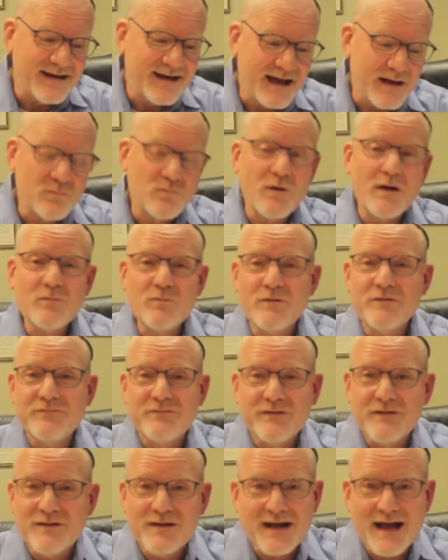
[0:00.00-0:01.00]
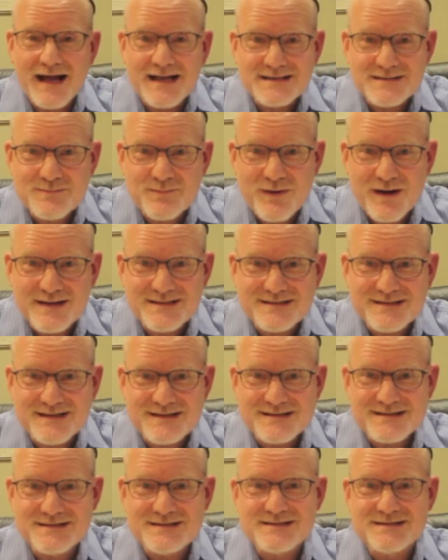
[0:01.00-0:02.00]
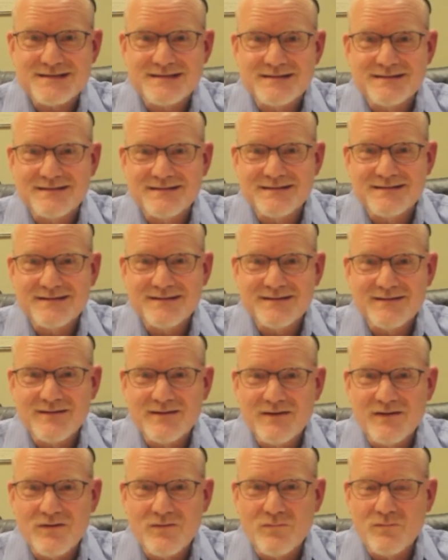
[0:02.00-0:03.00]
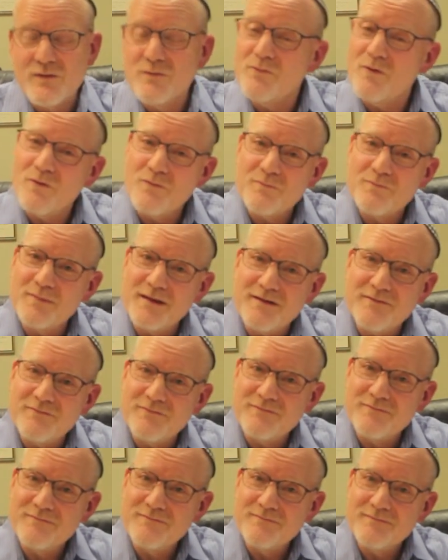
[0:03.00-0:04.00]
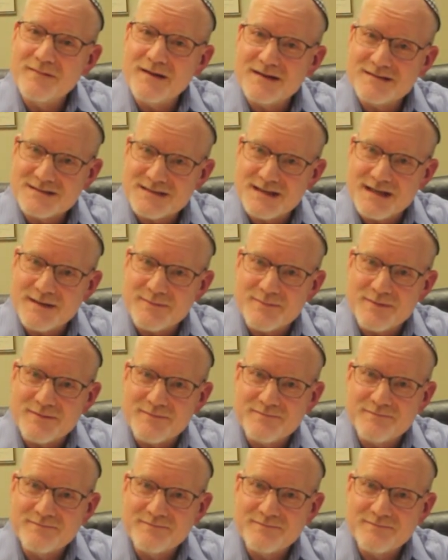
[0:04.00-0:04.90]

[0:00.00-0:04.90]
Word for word: And when we feel God's presence, we won't be asleep.